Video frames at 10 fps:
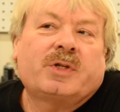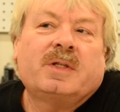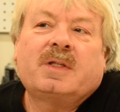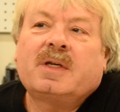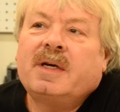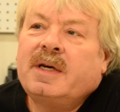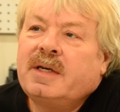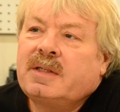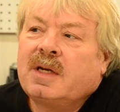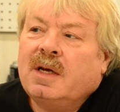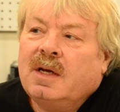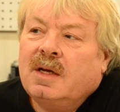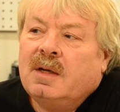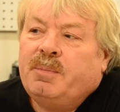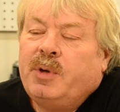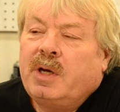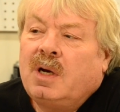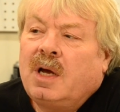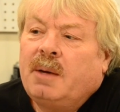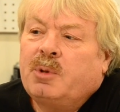and things,
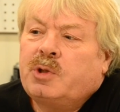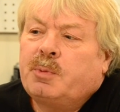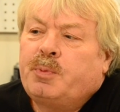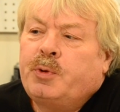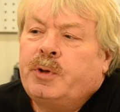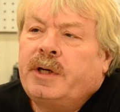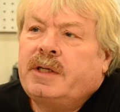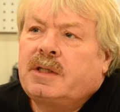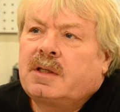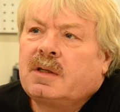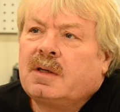being able to put